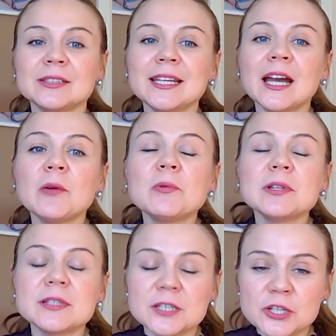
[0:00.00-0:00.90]
Today I
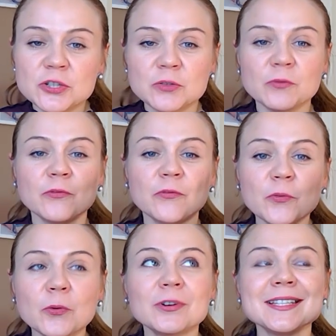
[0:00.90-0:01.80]
will teach you
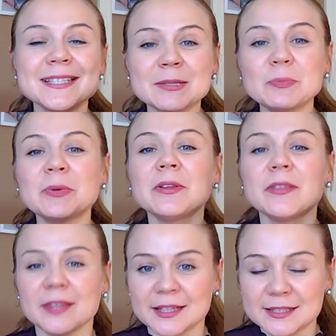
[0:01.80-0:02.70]
four simple
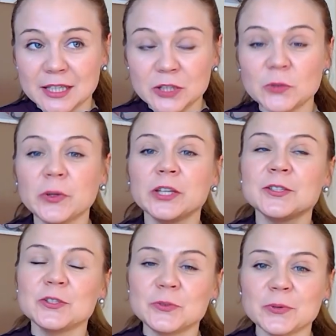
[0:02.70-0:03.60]
things that you
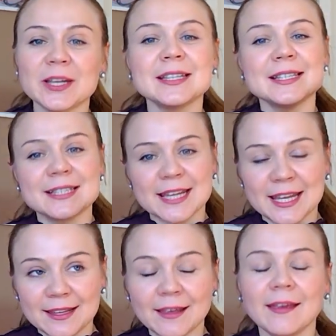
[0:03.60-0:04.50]
can do and
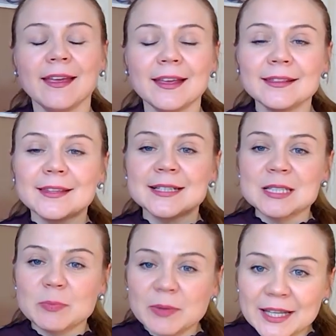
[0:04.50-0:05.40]
say and
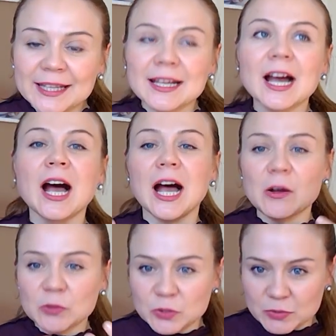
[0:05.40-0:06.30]
explain
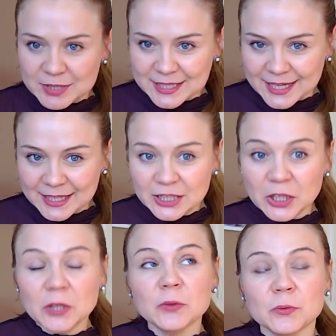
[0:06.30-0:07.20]
how to say it
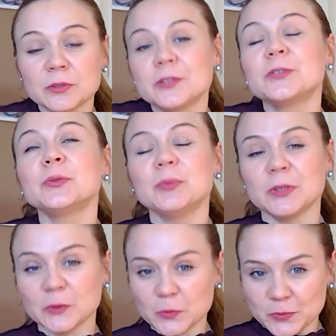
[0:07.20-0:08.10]
in order to
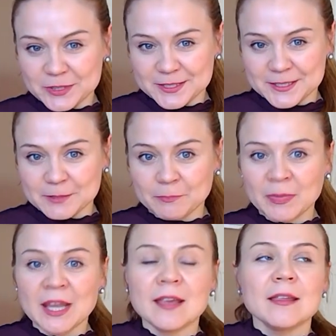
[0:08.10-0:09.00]
be noticed.
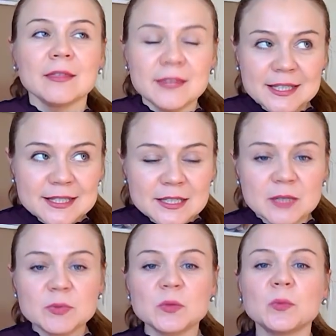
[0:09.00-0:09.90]
These
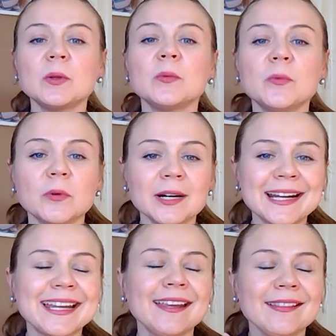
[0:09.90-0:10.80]
tips will
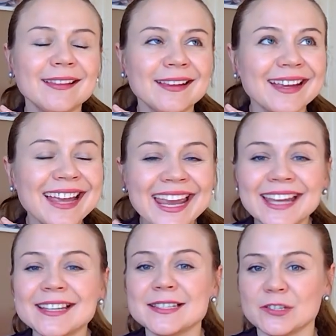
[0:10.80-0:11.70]
work in
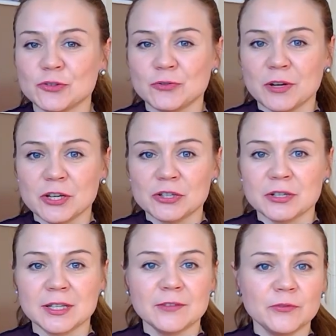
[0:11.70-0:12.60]
any
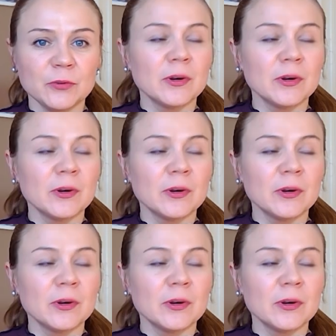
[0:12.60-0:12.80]
situation, if